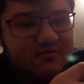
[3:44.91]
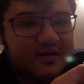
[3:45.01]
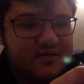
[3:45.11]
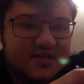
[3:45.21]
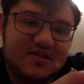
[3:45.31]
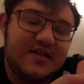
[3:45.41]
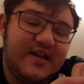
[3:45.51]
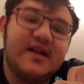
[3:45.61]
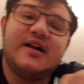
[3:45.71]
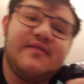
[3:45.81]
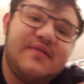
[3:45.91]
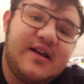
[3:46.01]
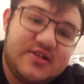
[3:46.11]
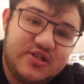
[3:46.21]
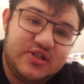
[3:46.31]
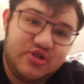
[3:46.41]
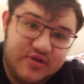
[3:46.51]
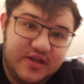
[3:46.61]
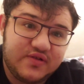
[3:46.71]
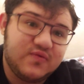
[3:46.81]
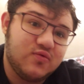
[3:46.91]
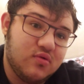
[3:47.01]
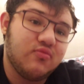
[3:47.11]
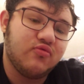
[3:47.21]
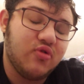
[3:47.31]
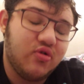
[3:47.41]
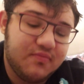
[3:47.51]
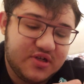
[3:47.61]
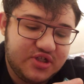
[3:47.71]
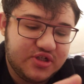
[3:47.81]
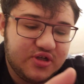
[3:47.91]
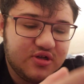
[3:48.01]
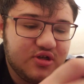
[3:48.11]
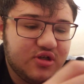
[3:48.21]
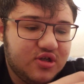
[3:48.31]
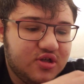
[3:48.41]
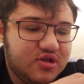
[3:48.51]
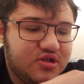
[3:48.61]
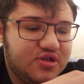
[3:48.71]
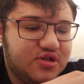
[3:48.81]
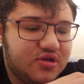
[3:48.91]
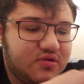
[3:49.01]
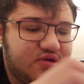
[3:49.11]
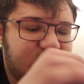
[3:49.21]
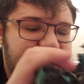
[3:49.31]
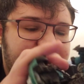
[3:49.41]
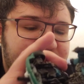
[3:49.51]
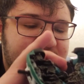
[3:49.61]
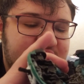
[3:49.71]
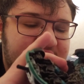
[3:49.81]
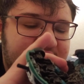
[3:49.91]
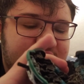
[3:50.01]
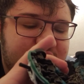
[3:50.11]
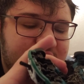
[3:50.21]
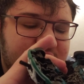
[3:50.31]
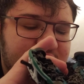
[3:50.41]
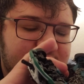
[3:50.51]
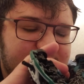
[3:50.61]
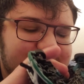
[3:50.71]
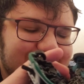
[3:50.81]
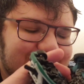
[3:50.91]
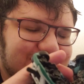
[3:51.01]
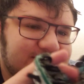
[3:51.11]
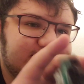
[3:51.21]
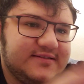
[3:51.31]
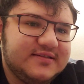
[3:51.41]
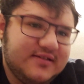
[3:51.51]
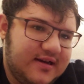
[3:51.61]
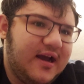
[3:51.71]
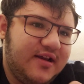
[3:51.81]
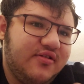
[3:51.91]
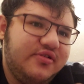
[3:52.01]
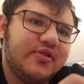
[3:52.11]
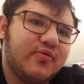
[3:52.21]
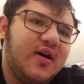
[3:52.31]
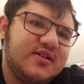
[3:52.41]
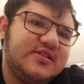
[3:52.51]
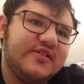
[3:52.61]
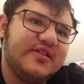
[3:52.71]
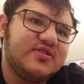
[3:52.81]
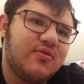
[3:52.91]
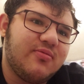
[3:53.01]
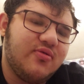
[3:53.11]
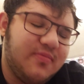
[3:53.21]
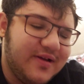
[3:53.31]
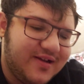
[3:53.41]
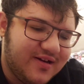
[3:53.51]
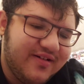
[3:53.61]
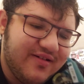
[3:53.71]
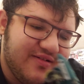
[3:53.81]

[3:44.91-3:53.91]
a while since I have actually transformed ROADBUSTER, so cut me some slack here. I know you're watching this, Orbital Bacon.